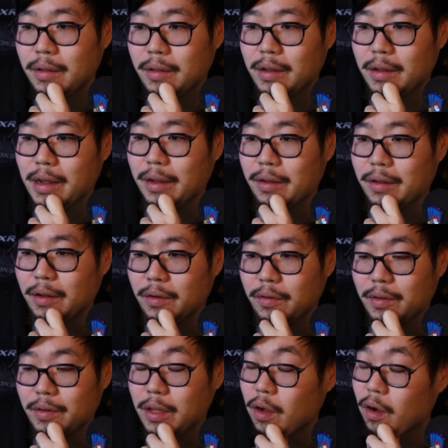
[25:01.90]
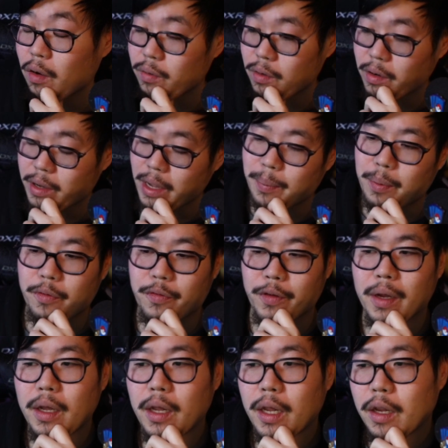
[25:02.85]
the Ninetales? They don't. Okay,
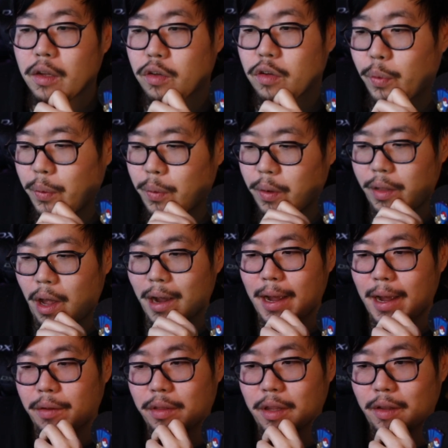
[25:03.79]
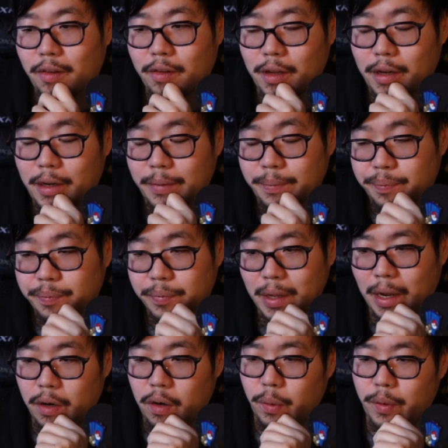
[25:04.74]
perfect. So we will knock out this.
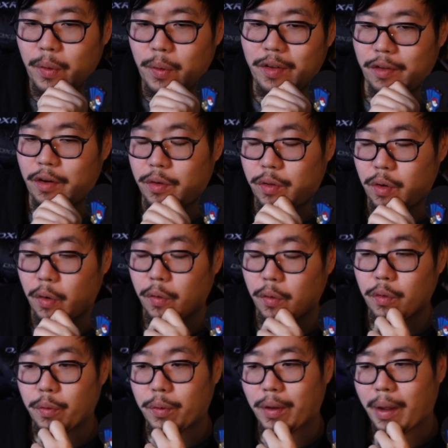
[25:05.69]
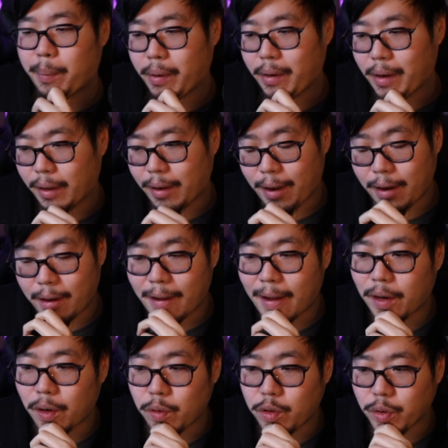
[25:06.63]
I know we wasted a turn doing that, but I kind of
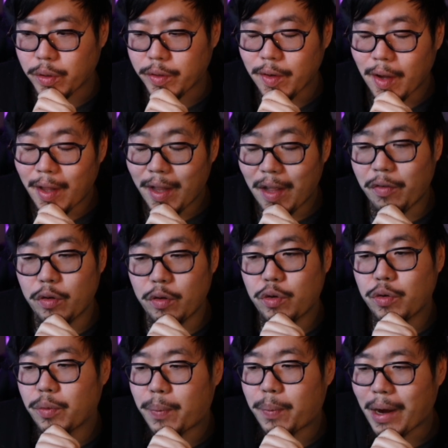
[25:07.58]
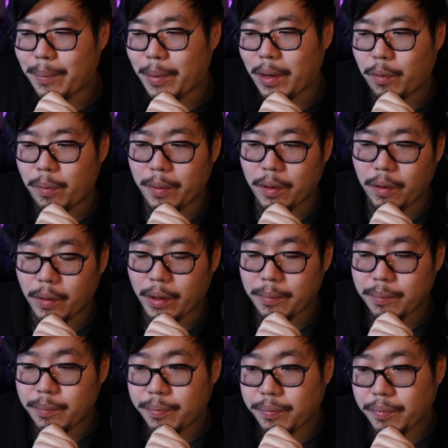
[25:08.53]
had no choice. If we drew a Primate, it would have been
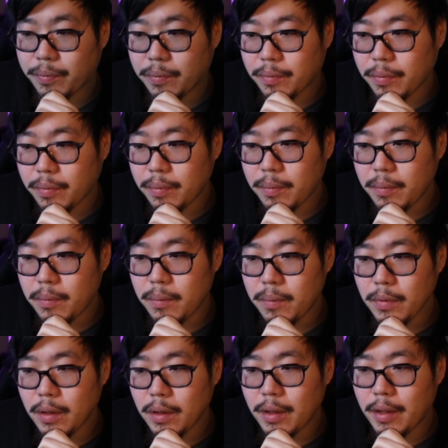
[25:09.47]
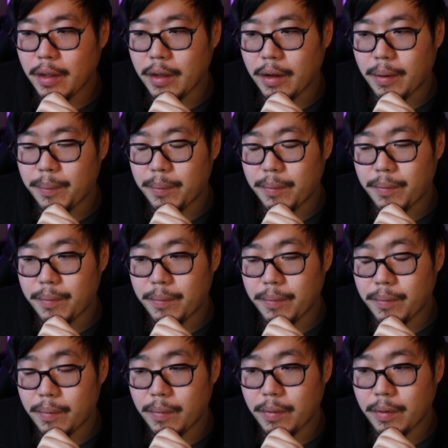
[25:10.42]
great. Yep.
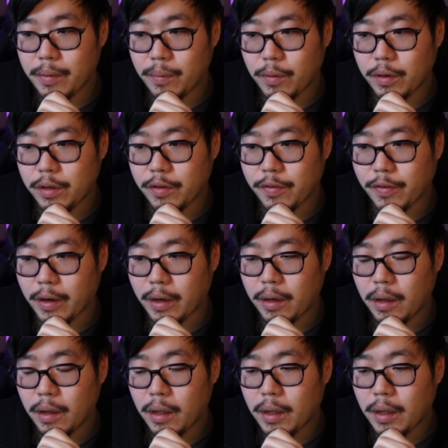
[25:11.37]
Which is fine.